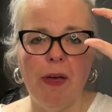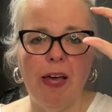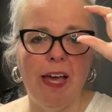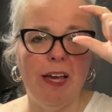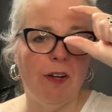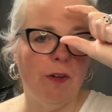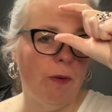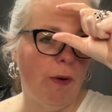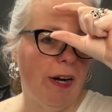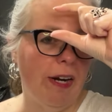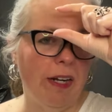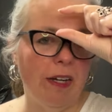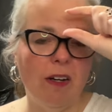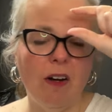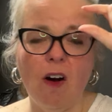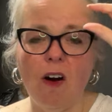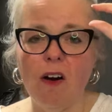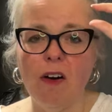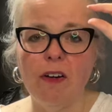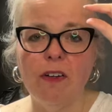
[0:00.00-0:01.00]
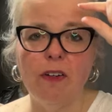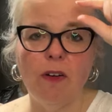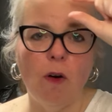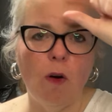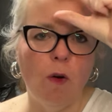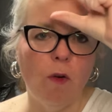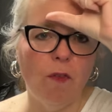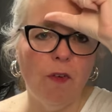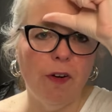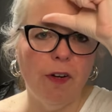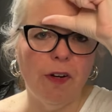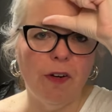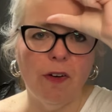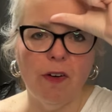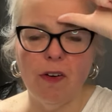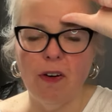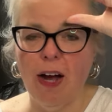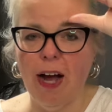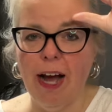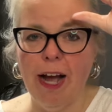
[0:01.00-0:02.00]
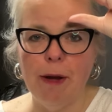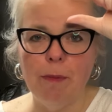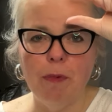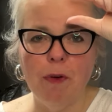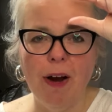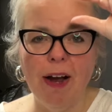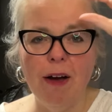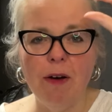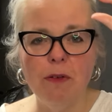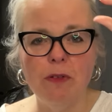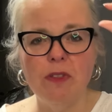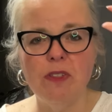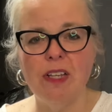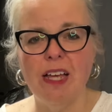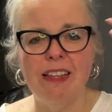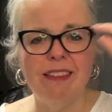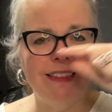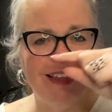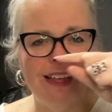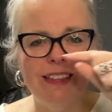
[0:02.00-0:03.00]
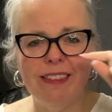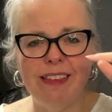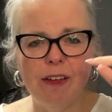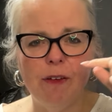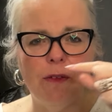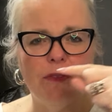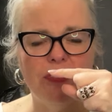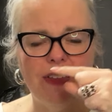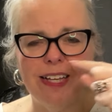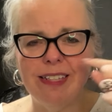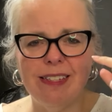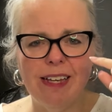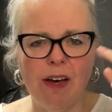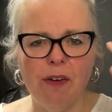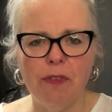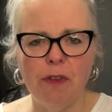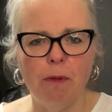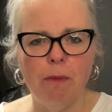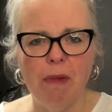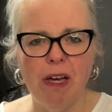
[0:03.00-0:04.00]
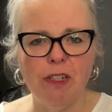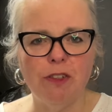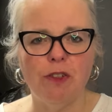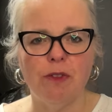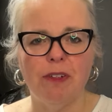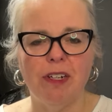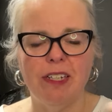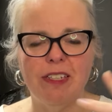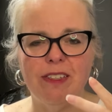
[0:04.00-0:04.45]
a credit card over your eyebrows and then they'll that's how they'll measure it.